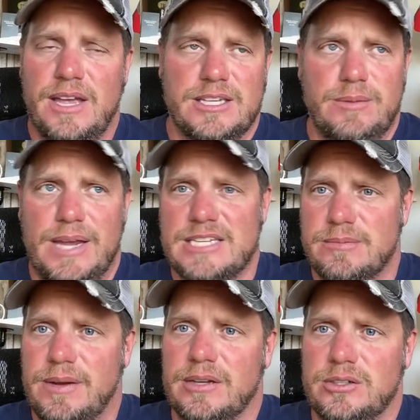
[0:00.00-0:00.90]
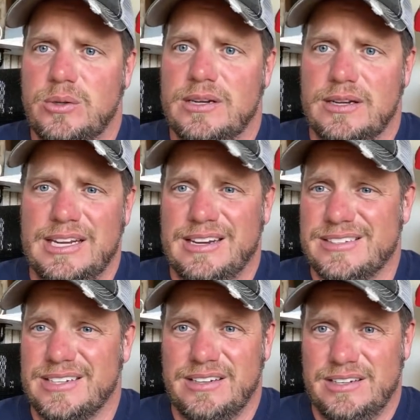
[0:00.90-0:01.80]
And somebody asked him about tuning and deleting.
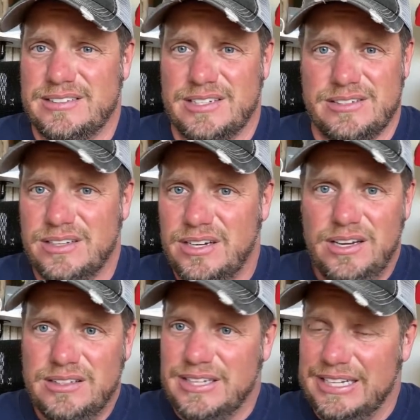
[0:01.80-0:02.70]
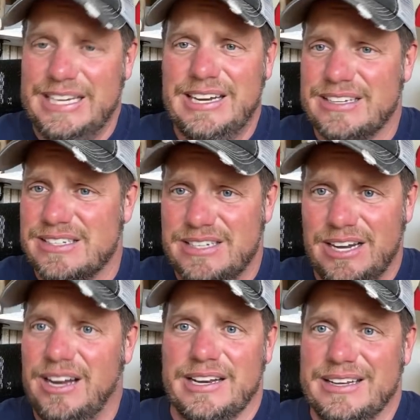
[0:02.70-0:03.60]
And he says, deleting is
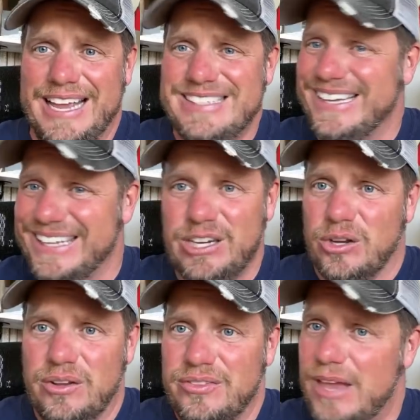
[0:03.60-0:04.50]
done. That's illegal.